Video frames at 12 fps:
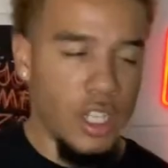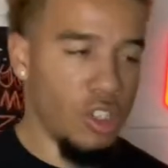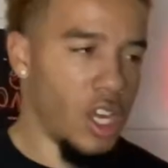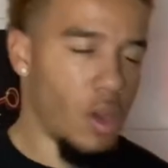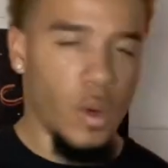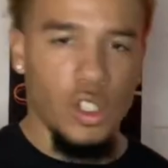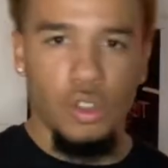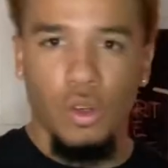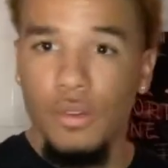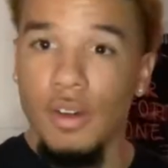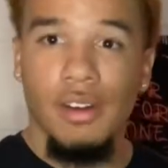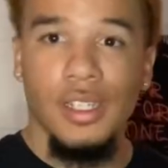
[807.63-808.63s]
You can't wear shorts
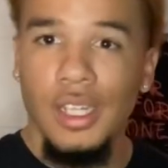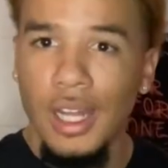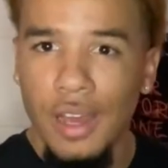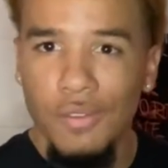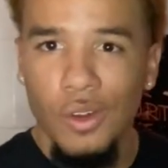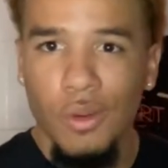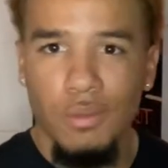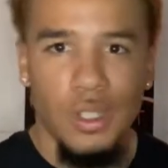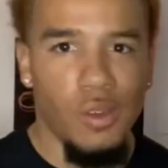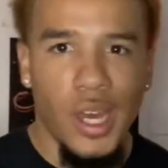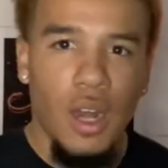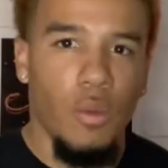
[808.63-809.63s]
for the rest of your life, you know what I'm saying?
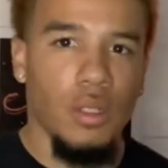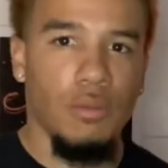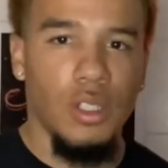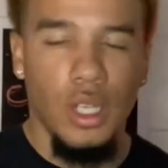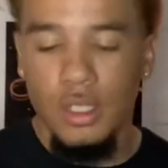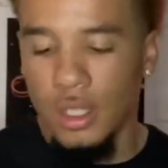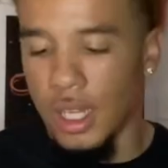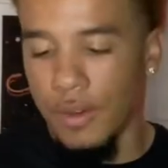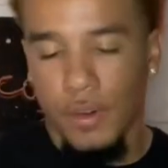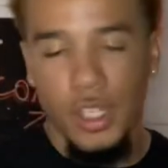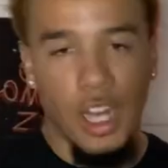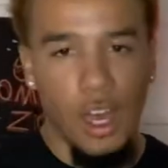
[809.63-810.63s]
You gotta wear some jeans to get a
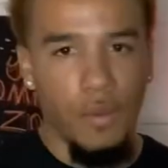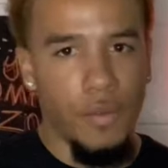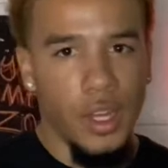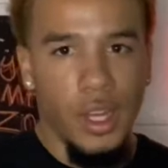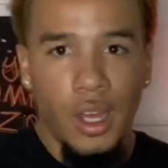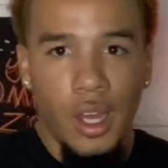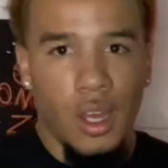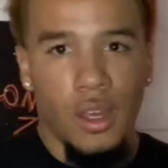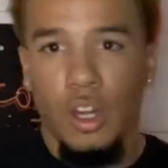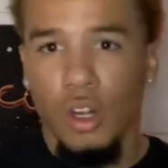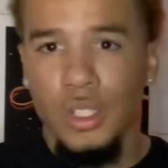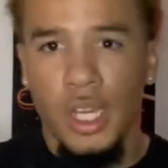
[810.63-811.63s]
fresh outfit,
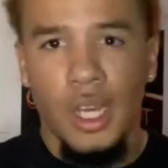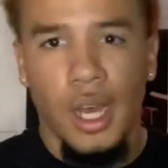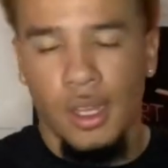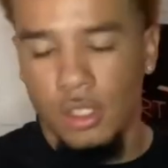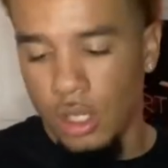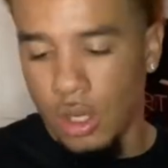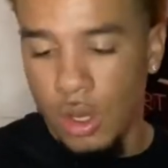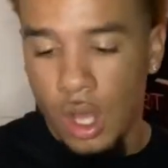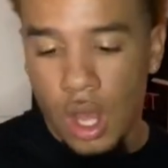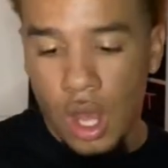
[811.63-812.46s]
girls and guys, you know.